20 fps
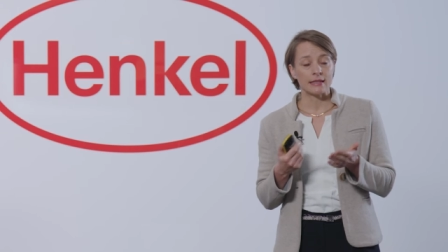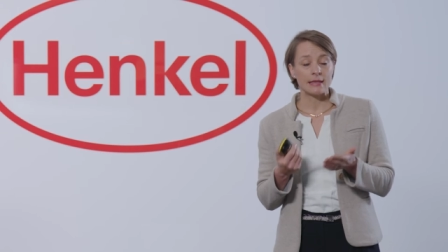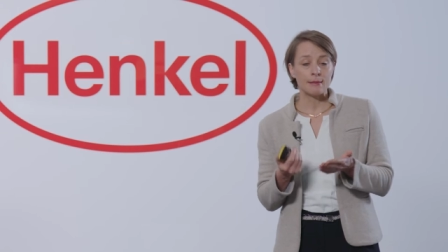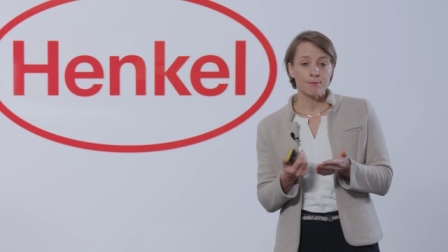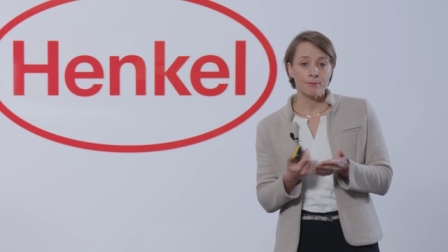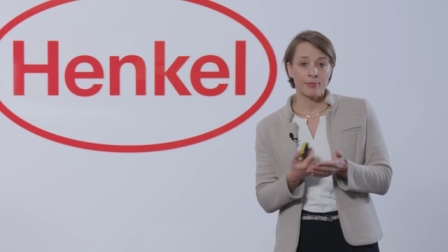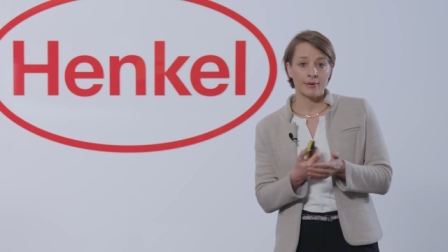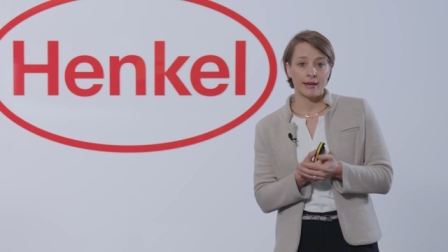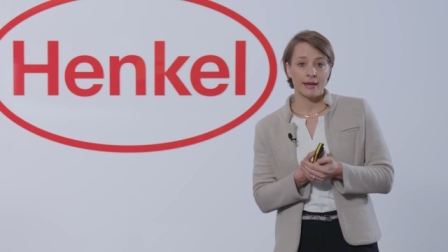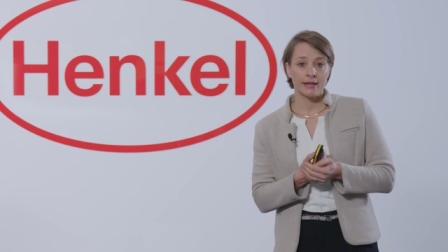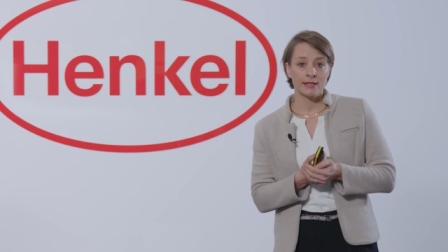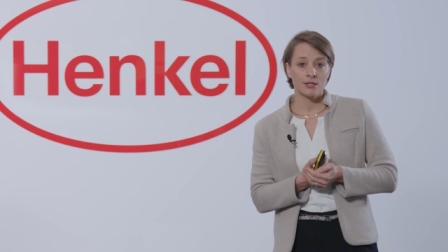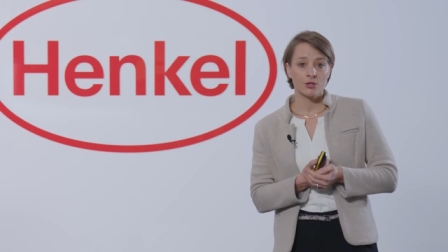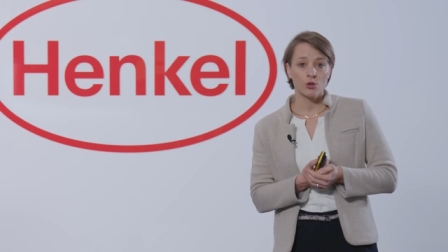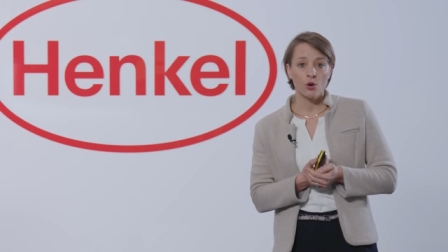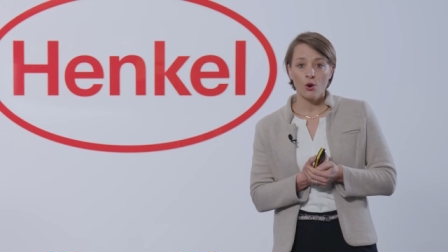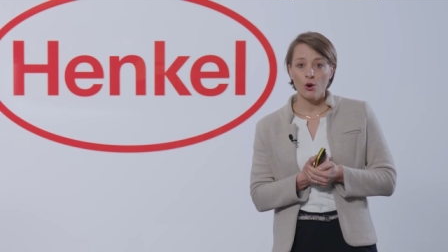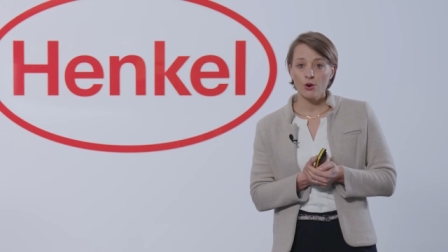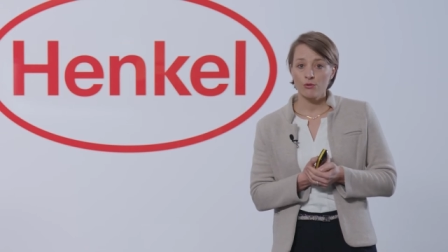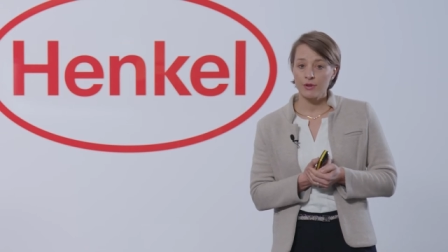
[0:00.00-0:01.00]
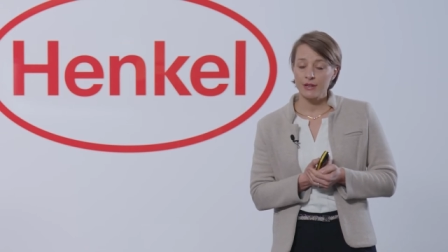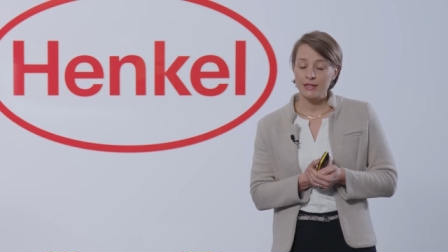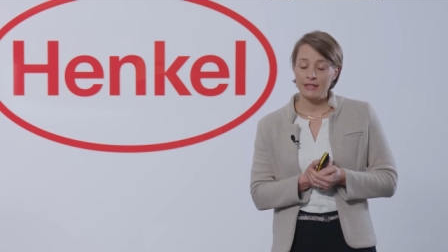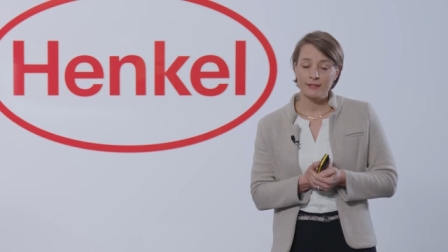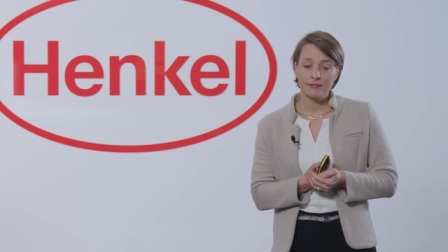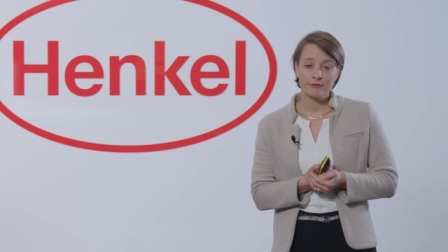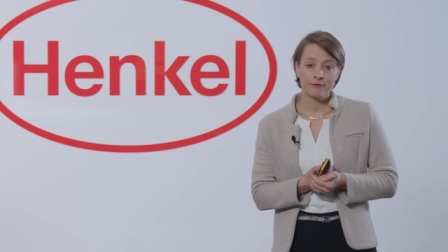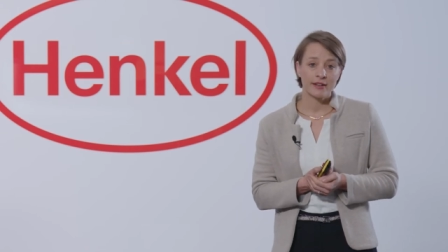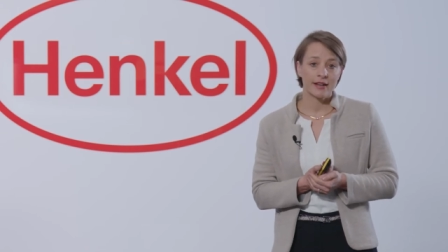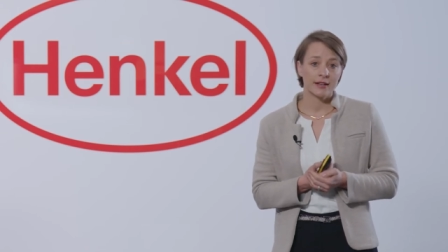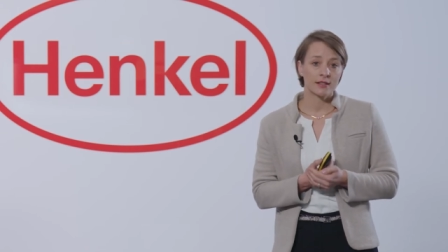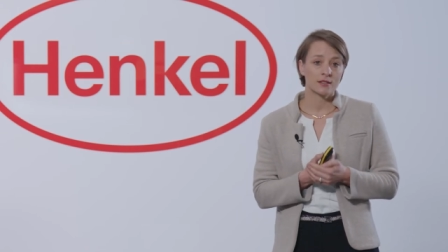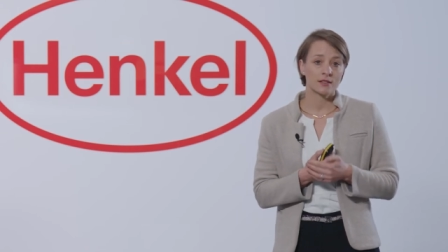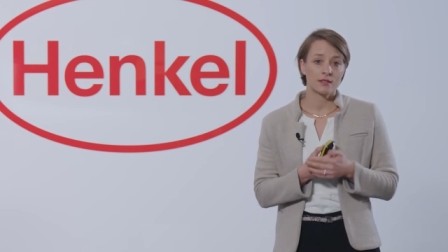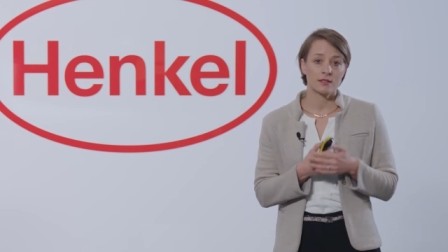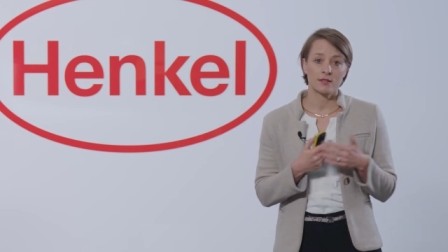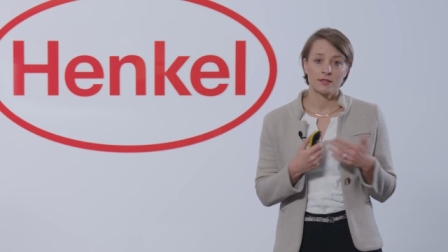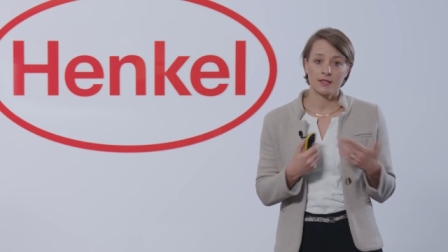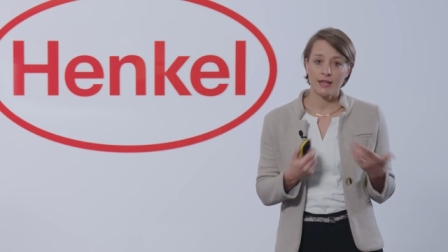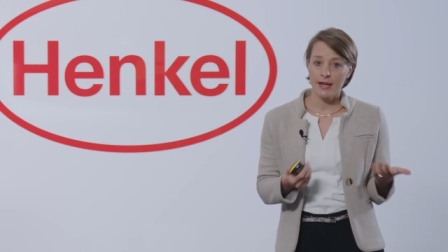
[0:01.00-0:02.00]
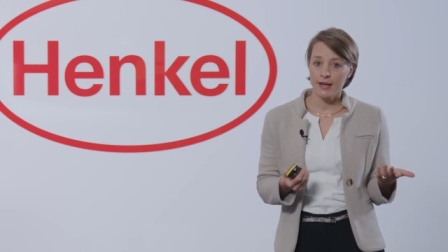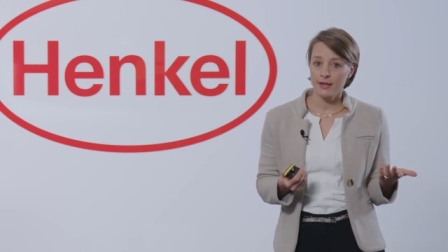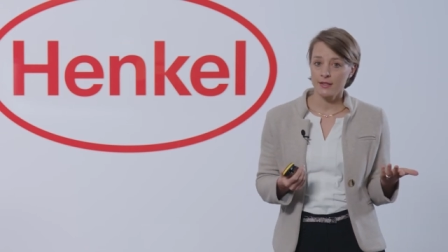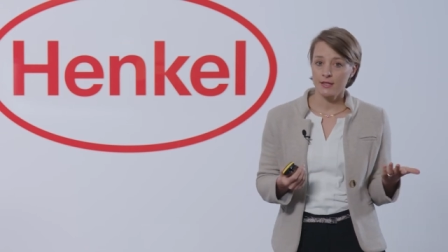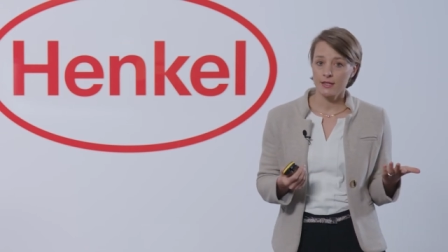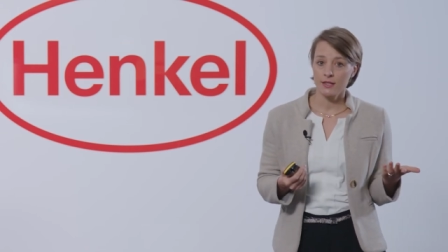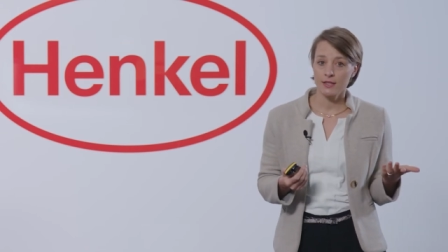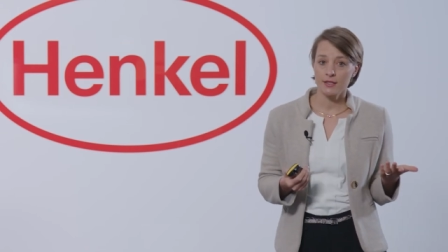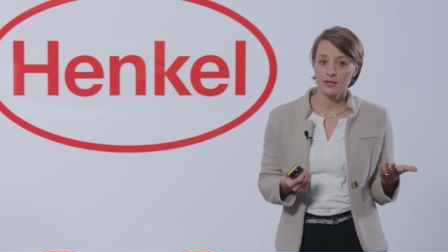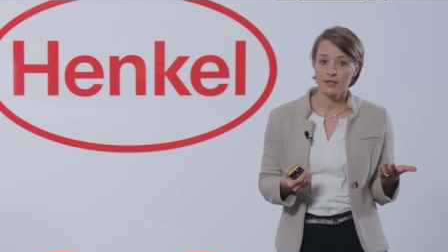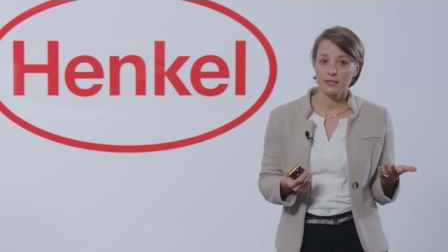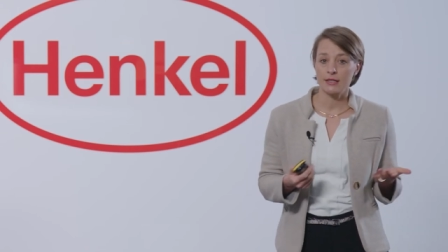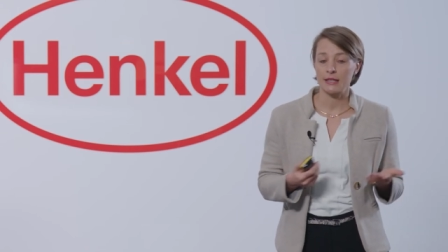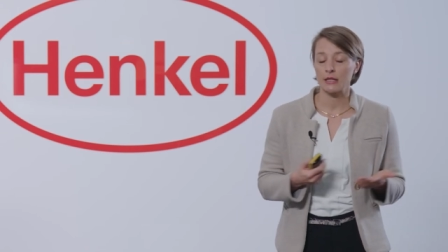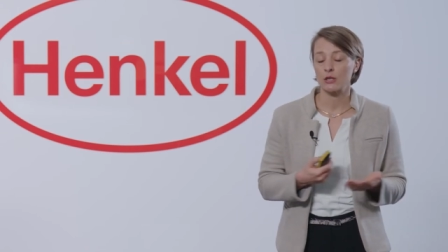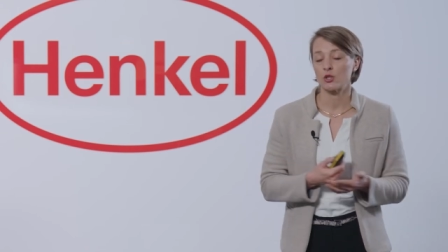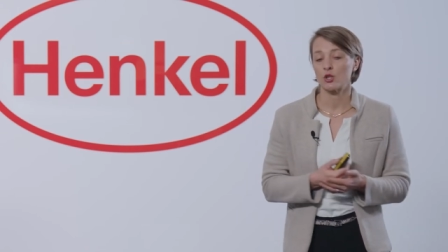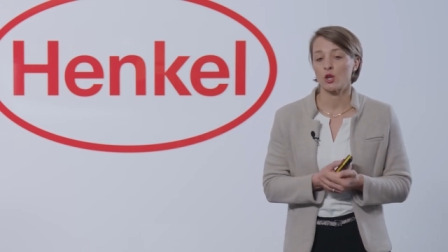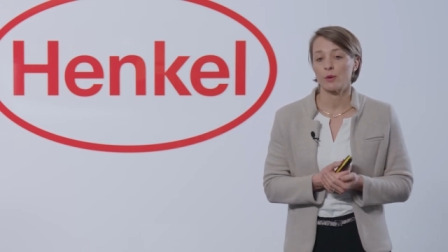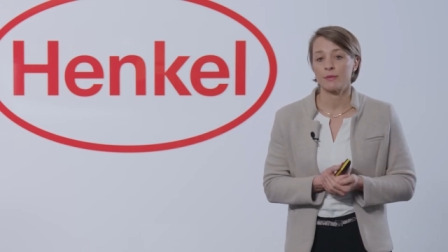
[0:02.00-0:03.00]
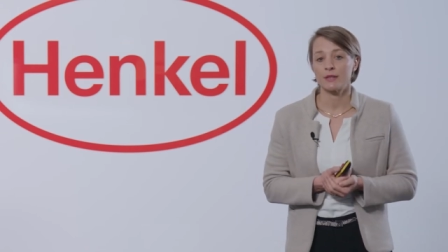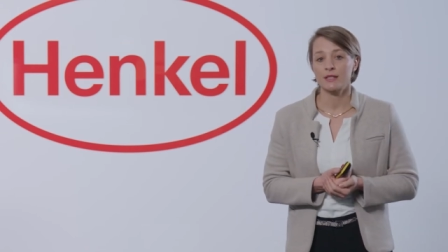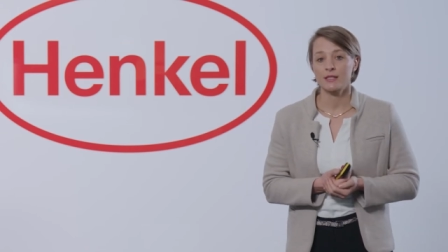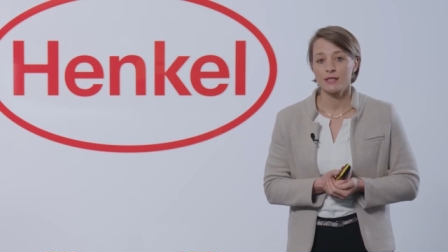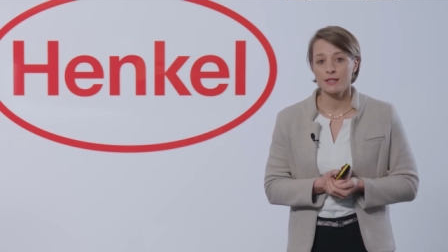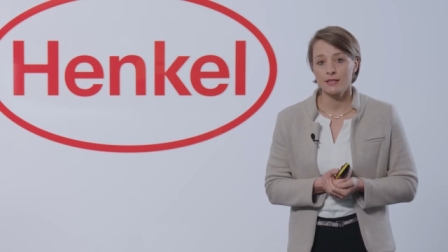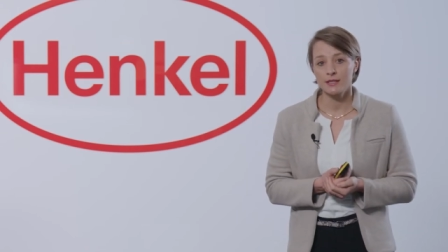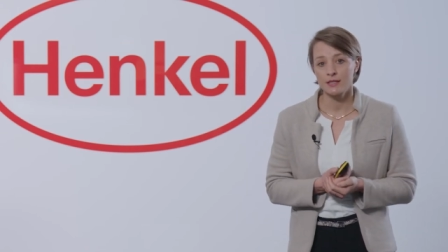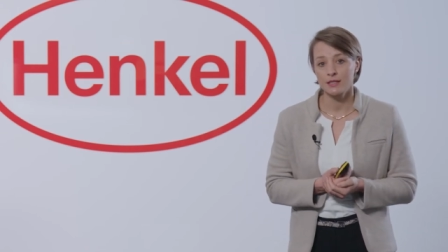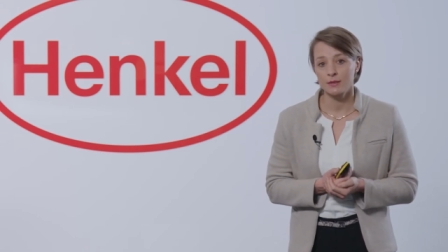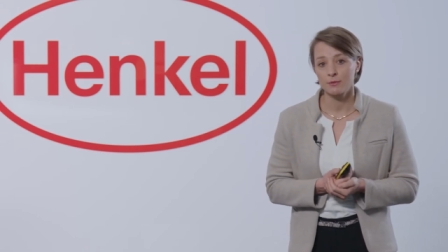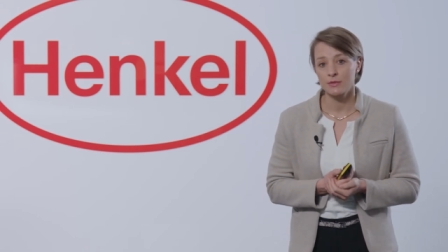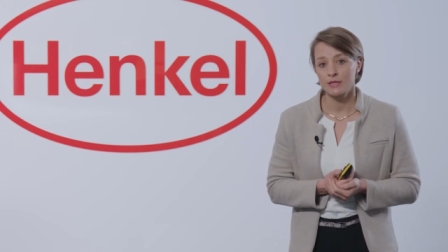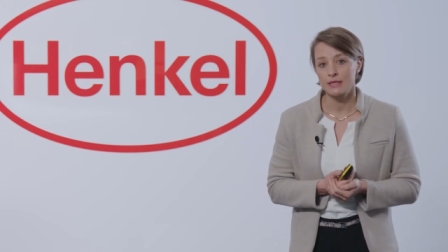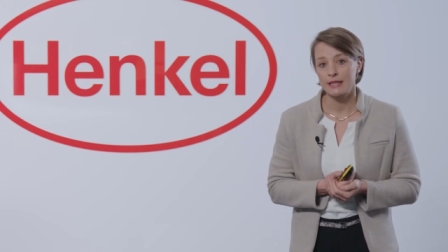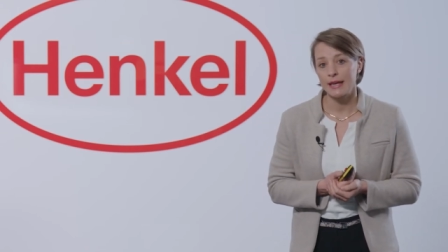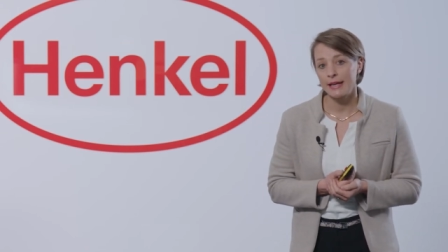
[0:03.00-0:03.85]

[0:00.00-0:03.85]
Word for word: impacts already affect societies, economic systems,